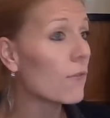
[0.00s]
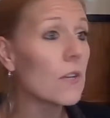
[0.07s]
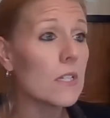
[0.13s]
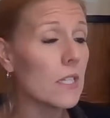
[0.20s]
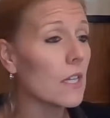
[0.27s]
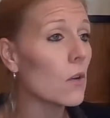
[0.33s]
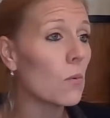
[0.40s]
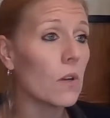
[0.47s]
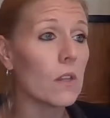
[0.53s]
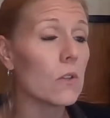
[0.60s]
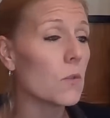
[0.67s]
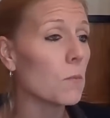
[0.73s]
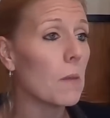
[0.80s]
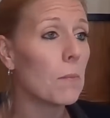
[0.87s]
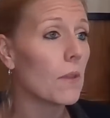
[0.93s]
Every single one of
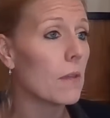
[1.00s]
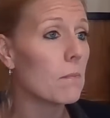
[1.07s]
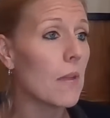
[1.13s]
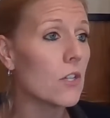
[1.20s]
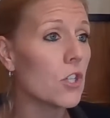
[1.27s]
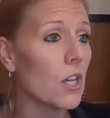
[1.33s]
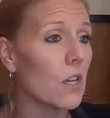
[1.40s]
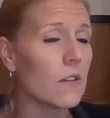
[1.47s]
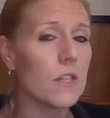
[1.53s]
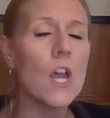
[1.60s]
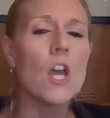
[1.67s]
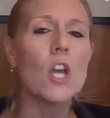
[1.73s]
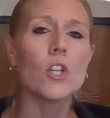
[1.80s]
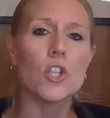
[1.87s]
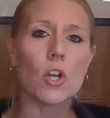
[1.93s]
those people I mentioned
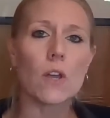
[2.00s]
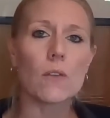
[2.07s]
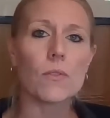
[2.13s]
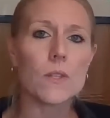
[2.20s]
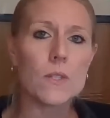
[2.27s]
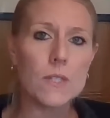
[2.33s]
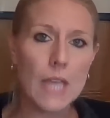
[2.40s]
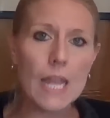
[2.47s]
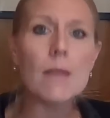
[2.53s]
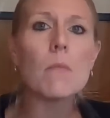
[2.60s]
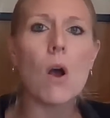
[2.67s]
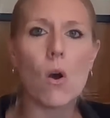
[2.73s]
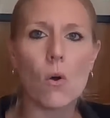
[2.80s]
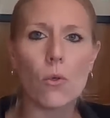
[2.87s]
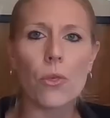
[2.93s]
took the
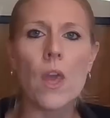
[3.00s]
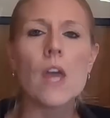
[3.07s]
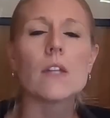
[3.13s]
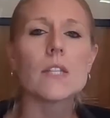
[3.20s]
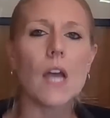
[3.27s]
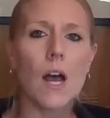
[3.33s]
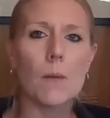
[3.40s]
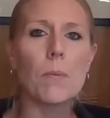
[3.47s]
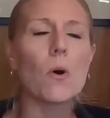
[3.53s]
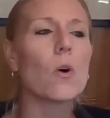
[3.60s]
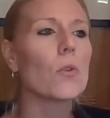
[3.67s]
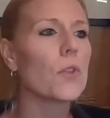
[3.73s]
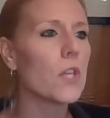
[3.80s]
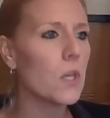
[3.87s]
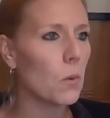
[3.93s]
same oath to
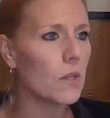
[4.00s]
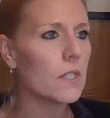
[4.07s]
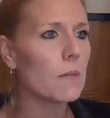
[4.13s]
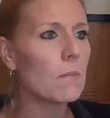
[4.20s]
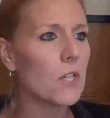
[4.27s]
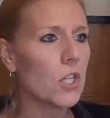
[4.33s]
uphold the U.S.